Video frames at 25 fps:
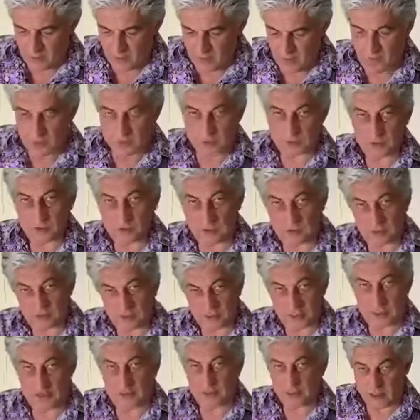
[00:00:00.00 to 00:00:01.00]
open the door,
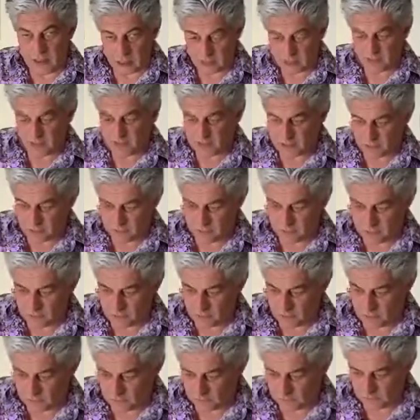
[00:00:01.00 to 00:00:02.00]
slide it in, shut the
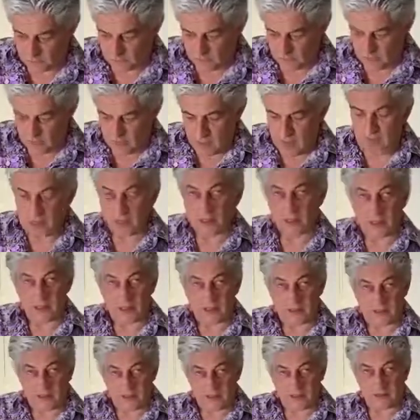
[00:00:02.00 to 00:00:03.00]
door, and
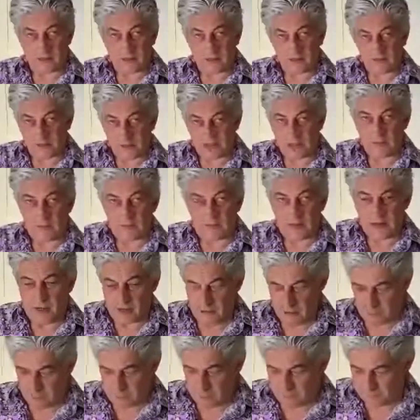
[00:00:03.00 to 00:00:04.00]
then just keep an eye
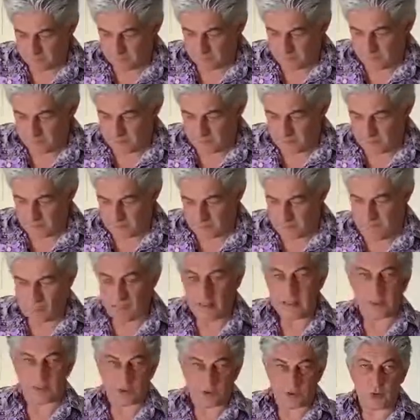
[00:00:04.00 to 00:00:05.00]
on it.
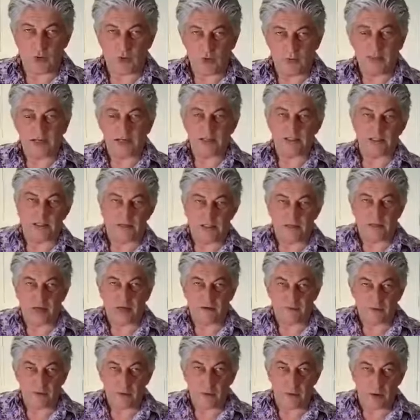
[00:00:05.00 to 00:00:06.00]
It's 20 minutes of your
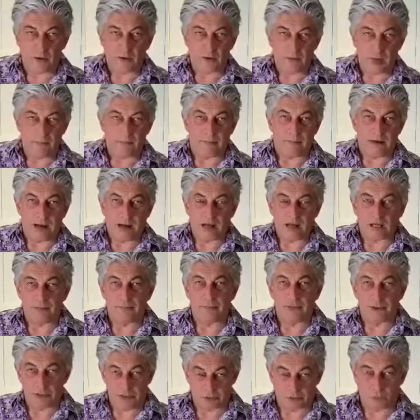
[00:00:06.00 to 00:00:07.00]
life you won't get back,
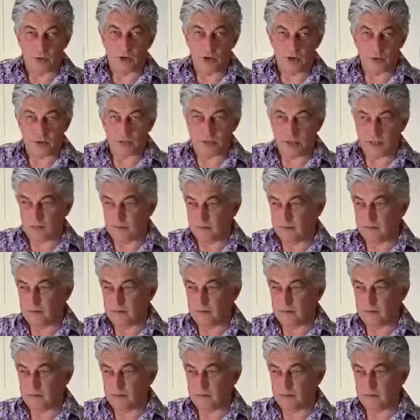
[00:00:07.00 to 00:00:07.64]
but it's worth it.